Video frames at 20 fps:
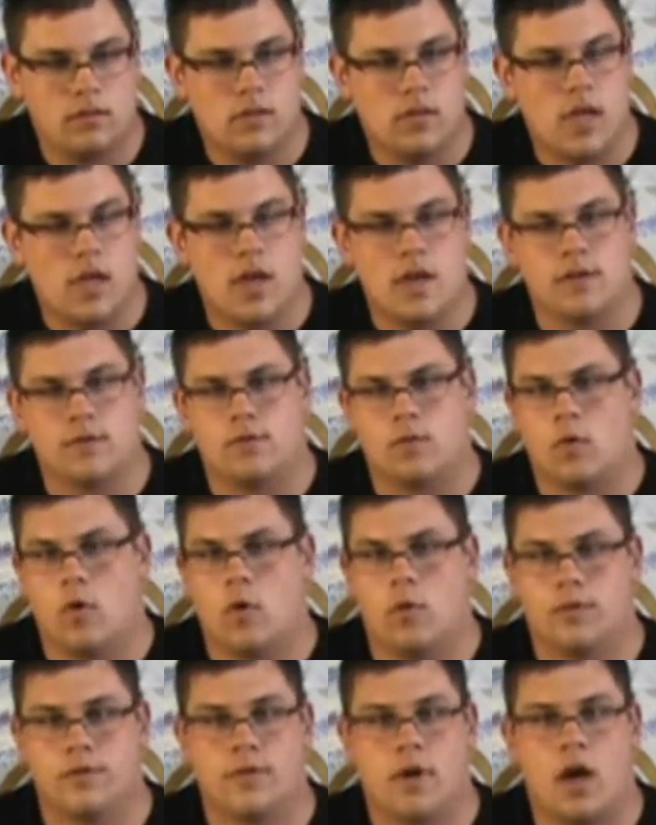His
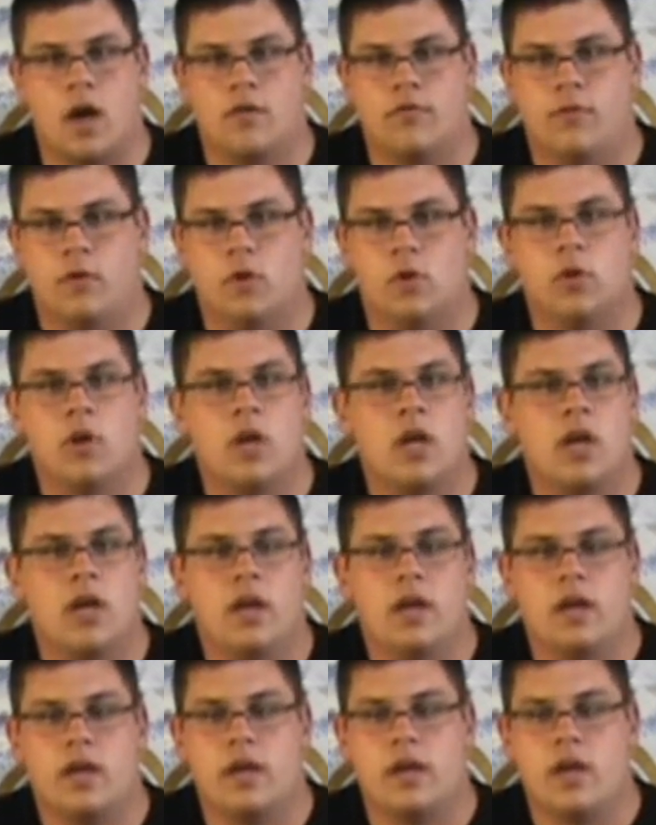role was awful.
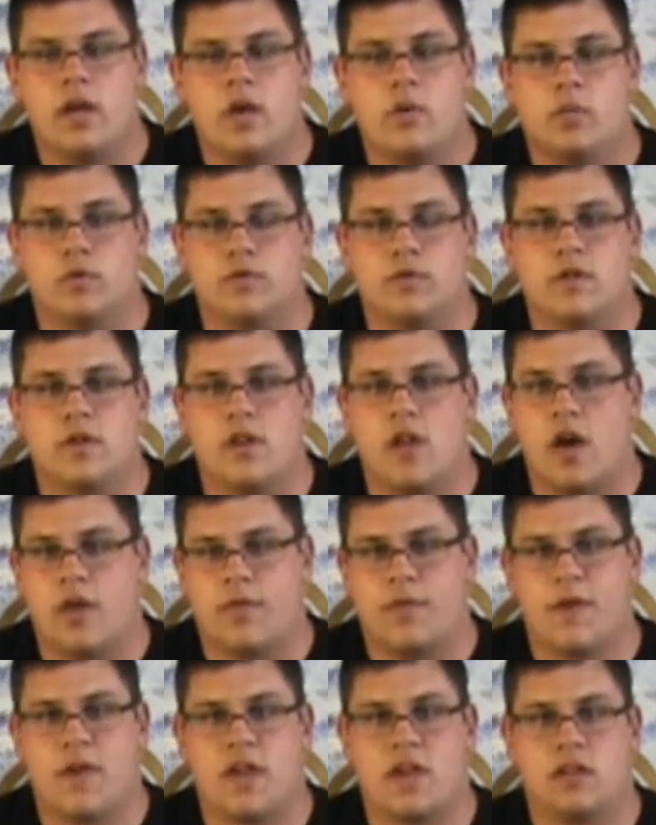It was
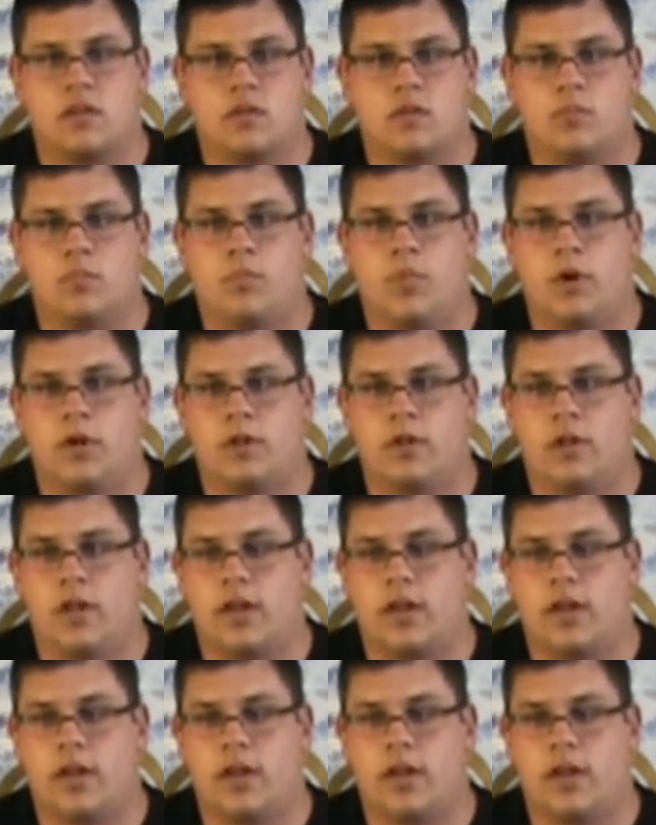nothing but